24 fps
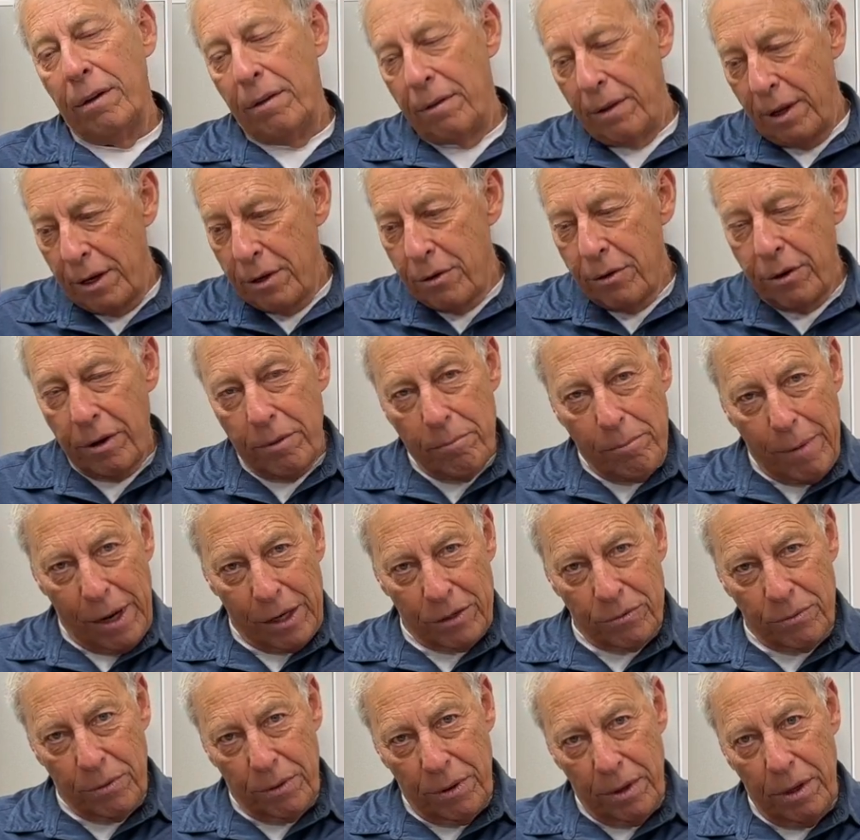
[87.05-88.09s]
Then you can
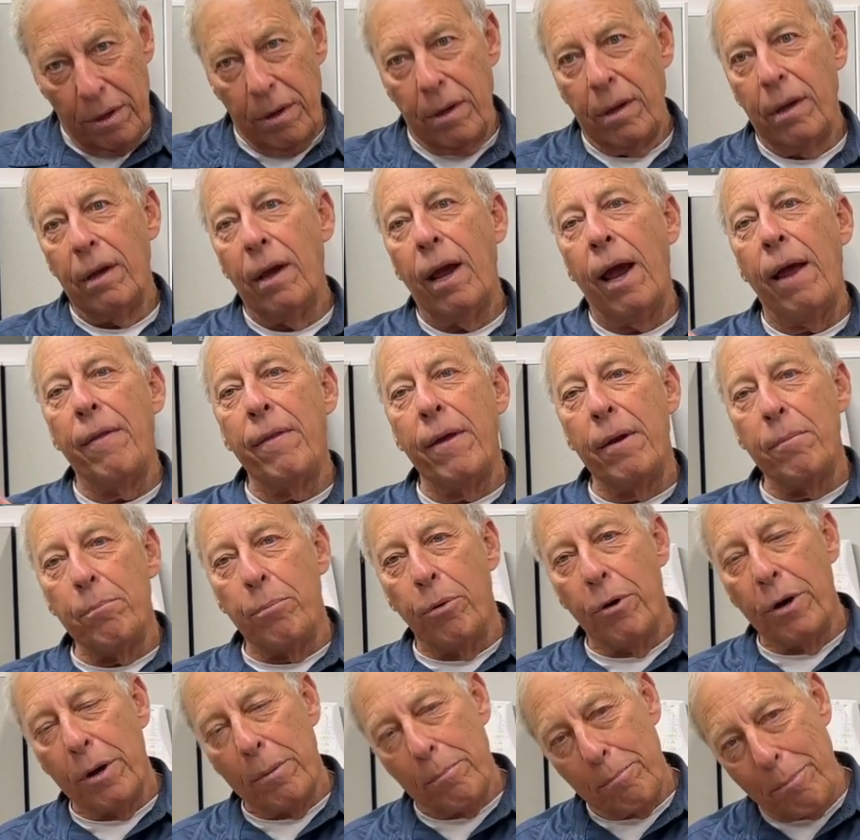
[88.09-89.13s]
mess with it and then
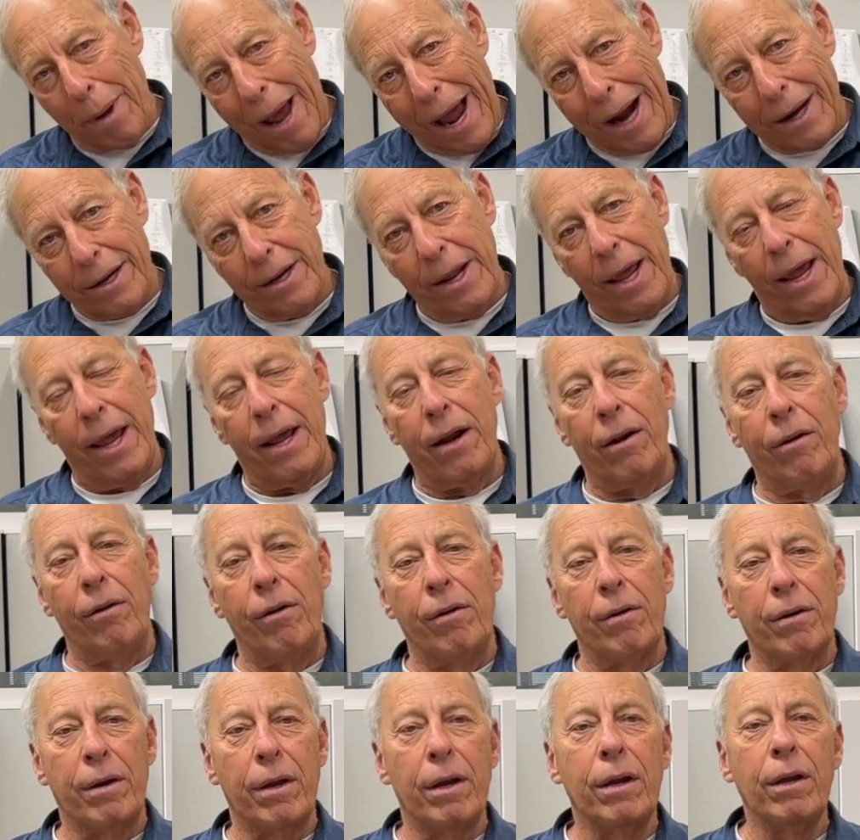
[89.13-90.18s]
put it back to
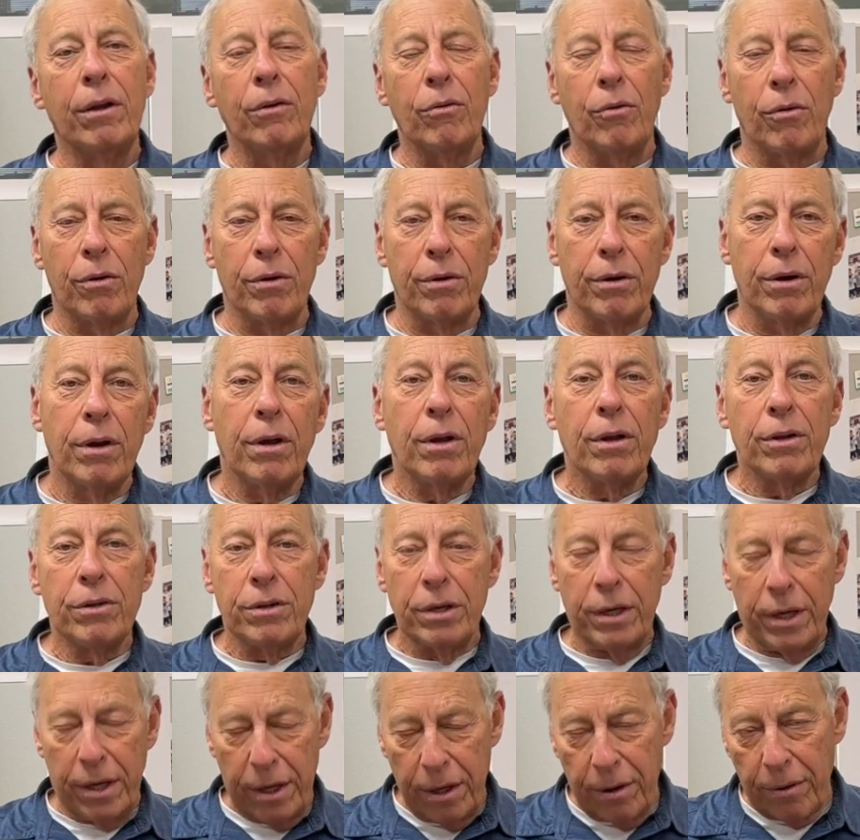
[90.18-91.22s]
analog in order
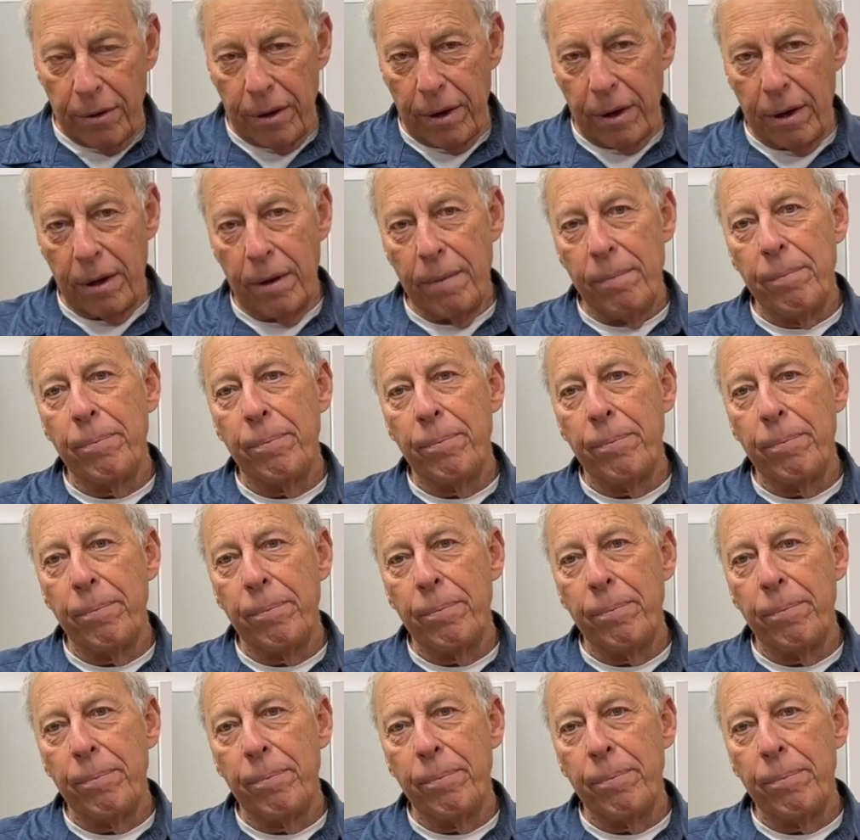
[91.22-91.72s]
to hear it.